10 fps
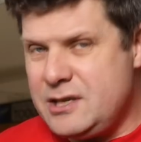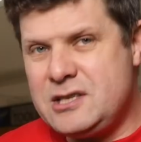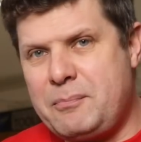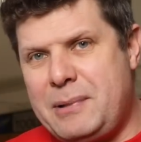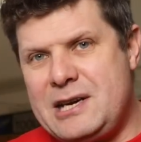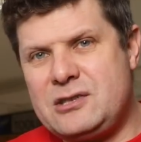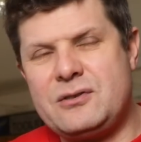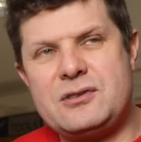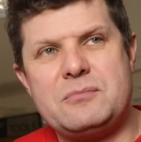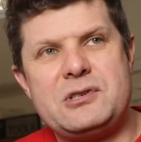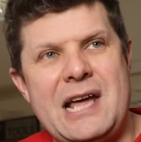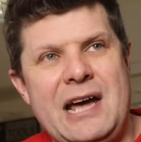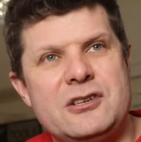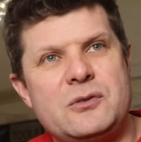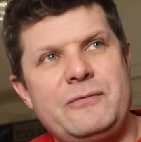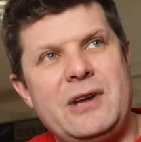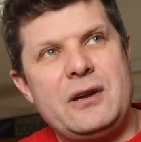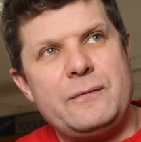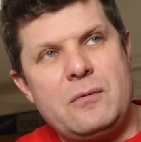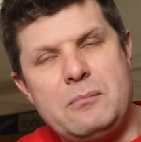These are based on some standards that we've
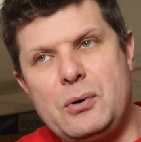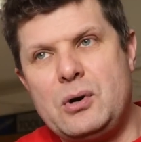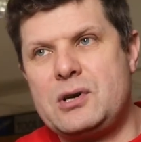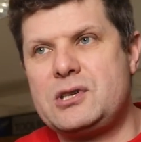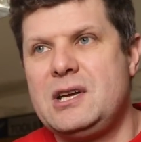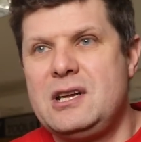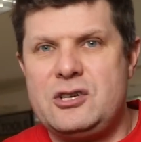taken from books,